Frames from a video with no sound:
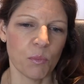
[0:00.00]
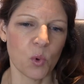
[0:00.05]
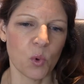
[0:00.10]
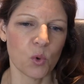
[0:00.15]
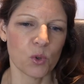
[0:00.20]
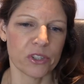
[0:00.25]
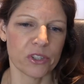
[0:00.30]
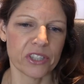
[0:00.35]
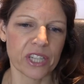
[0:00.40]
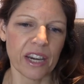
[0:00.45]

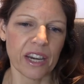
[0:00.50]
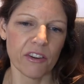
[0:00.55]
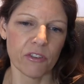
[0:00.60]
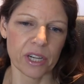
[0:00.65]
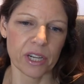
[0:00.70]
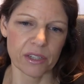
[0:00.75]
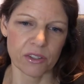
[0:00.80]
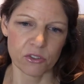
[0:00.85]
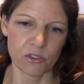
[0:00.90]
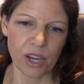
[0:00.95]
more
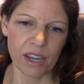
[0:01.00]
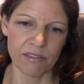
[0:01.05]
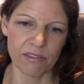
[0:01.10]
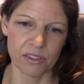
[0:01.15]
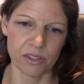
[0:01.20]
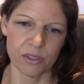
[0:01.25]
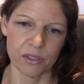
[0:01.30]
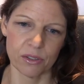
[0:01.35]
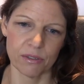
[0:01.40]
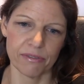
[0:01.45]
direct
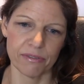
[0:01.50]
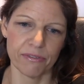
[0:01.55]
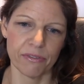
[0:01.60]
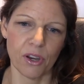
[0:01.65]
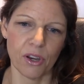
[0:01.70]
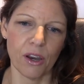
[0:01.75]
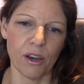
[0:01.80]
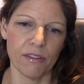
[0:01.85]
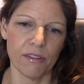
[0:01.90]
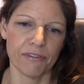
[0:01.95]
drivers of,
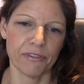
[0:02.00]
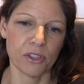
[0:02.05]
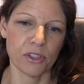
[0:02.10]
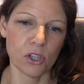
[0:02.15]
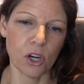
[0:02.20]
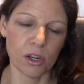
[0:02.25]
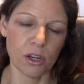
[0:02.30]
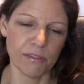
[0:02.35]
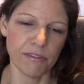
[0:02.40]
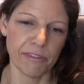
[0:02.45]
of
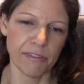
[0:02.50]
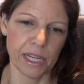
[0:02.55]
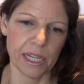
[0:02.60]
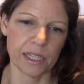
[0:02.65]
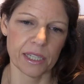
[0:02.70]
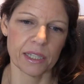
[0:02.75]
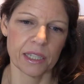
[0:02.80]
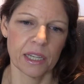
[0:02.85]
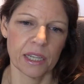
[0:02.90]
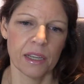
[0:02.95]

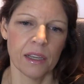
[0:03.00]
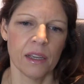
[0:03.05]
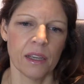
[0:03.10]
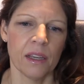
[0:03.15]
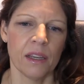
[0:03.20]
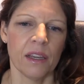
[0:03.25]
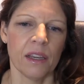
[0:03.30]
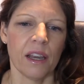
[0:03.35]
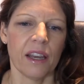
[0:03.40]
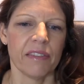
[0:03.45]
conflict
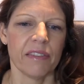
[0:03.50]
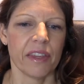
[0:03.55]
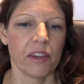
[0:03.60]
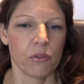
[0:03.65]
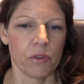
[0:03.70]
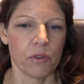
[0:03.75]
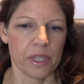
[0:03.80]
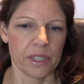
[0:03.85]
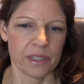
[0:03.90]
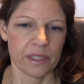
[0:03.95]

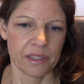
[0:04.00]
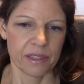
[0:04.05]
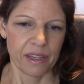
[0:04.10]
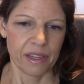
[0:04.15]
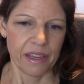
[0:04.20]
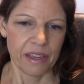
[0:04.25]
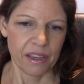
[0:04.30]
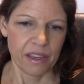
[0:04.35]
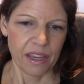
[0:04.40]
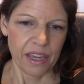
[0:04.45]
there is
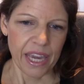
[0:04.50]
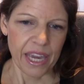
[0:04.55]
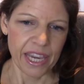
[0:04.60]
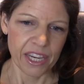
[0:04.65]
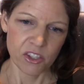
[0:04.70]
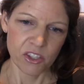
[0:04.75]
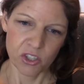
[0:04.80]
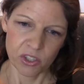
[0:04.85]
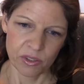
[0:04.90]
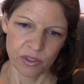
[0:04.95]

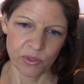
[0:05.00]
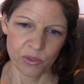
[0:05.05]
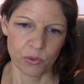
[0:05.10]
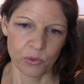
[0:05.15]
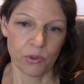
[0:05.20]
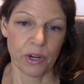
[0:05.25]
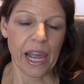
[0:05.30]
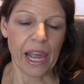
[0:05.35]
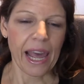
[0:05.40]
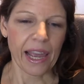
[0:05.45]
agents
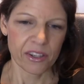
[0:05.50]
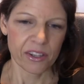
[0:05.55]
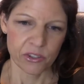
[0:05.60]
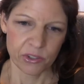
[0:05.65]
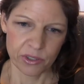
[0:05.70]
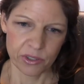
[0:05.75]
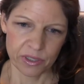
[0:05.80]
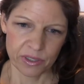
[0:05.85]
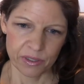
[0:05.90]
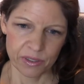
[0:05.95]
or
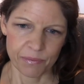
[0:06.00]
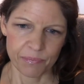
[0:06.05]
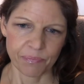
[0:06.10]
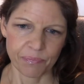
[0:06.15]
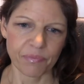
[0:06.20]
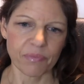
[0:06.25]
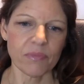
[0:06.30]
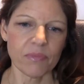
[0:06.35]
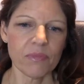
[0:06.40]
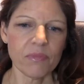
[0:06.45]
actors,
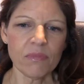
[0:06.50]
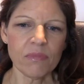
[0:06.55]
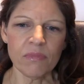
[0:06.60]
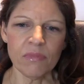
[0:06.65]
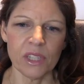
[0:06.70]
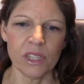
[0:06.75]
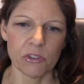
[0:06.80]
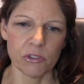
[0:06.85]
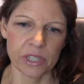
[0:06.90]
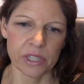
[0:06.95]

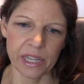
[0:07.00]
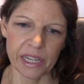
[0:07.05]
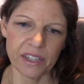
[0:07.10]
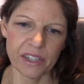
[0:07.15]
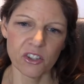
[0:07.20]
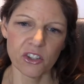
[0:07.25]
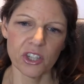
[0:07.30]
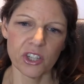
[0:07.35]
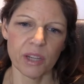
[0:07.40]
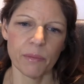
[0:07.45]
there is
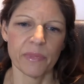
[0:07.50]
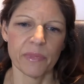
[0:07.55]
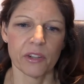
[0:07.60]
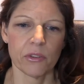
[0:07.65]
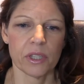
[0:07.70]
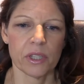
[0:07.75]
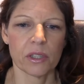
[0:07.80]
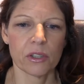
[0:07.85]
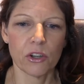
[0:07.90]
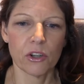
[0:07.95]
leadership,
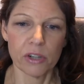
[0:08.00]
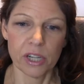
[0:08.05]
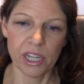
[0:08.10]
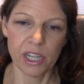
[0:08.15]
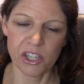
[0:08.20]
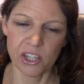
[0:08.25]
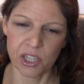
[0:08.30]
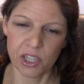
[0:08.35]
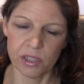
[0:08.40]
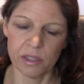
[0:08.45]
there is
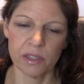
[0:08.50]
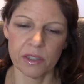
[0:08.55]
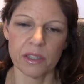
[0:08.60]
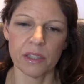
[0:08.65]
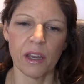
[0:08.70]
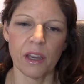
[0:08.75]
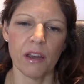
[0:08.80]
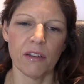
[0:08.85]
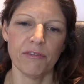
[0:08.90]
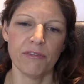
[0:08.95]
coalitions
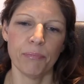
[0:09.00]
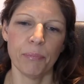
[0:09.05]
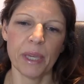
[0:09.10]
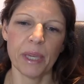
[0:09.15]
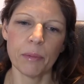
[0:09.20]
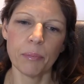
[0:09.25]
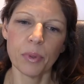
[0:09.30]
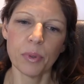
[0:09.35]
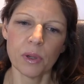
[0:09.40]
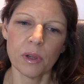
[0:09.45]
of
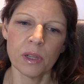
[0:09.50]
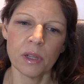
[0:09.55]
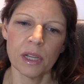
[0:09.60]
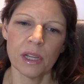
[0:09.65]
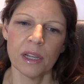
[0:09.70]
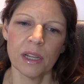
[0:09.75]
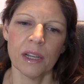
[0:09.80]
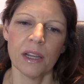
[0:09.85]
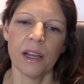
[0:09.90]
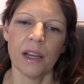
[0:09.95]
people,
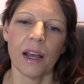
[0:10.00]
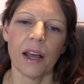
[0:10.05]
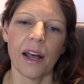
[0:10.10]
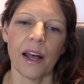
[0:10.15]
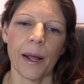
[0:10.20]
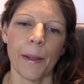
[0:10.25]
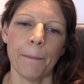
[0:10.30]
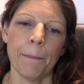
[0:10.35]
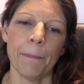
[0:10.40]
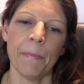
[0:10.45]

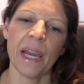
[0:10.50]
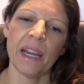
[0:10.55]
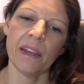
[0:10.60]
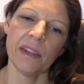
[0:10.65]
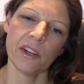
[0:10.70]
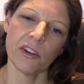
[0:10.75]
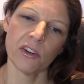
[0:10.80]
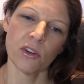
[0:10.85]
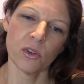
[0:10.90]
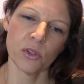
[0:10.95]
um, and
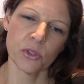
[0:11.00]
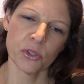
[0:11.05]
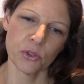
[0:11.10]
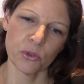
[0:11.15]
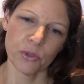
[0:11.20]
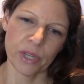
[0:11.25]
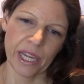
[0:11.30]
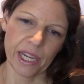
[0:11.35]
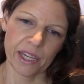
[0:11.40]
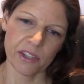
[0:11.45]
there are
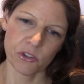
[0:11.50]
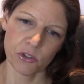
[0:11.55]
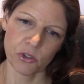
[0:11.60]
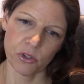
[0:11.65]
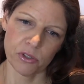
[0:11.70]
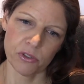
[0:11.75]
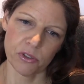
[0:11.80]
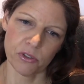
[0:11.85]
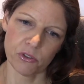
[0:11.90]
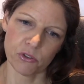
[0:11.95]
also
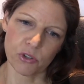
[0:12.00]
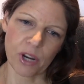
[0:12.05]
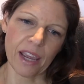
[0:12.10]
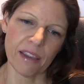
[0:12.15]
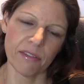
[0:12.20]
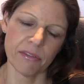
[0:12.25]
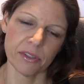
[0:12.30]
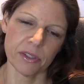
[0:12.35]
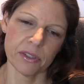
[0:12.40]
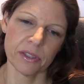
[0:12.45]
external
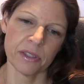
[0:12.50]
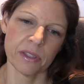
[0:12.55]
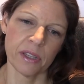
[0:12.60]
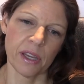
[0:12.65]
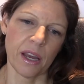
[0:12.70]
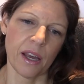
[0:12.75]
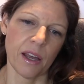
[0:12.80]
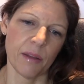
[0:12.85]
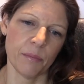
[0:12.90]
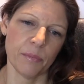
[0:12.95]
drivers,
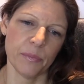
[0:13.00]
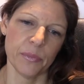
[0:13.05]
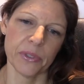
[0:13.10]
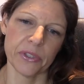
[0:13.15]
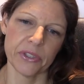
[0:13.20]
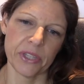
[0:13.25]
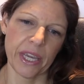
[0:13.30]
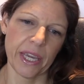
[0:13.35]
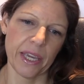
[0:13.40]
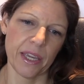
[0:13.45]
um,
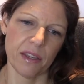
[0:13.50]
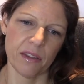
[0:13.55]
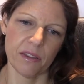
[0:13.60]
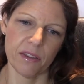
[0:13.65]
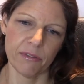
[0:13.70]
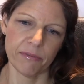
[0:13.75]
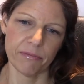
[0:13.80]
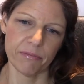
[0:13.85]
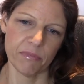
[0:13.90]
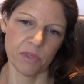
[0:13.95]
say
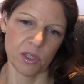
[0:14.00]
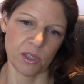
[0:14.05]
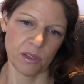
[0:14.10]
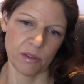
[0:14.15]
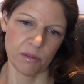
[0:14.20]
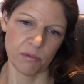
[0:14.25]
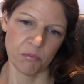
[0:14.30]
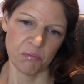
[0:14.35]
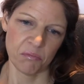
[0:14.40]
the, the